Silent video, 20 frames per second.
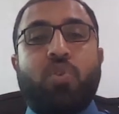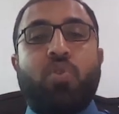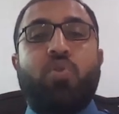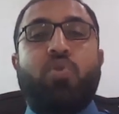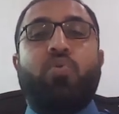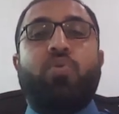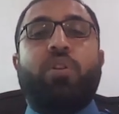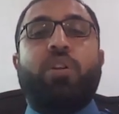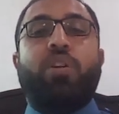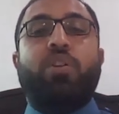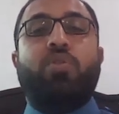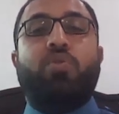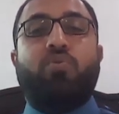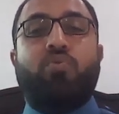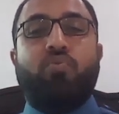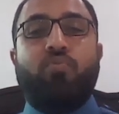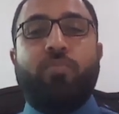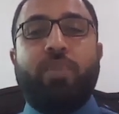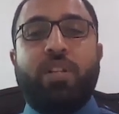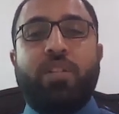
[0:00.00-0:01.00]
you need
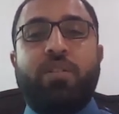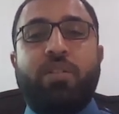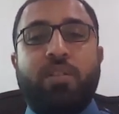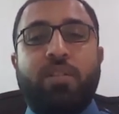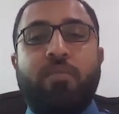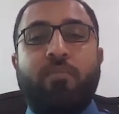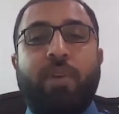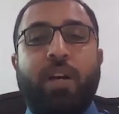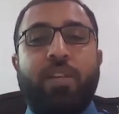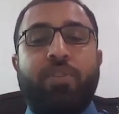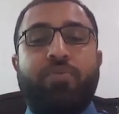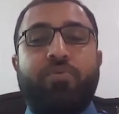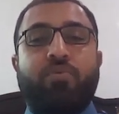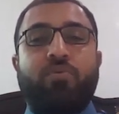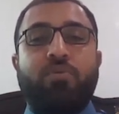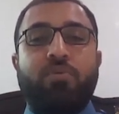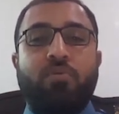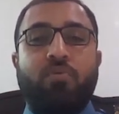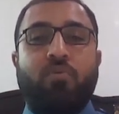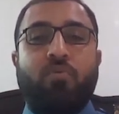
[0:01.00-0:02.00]
to mention the
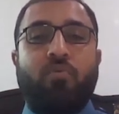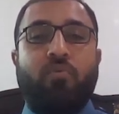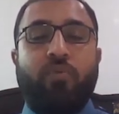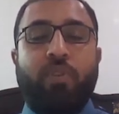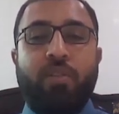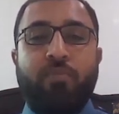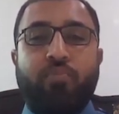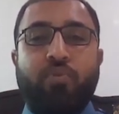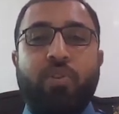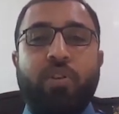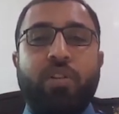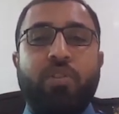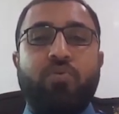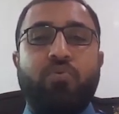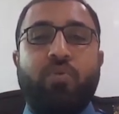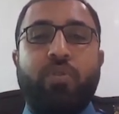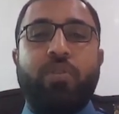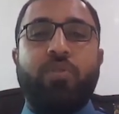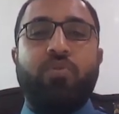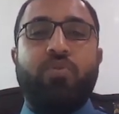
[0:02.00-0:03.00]
milestones, when project
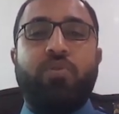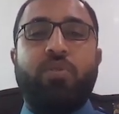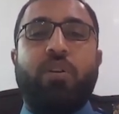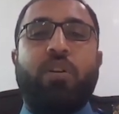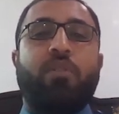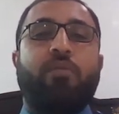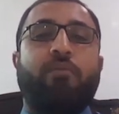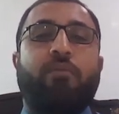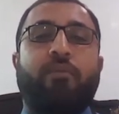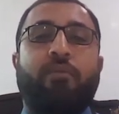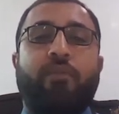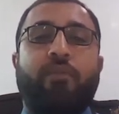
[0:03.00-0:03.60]
is going to start,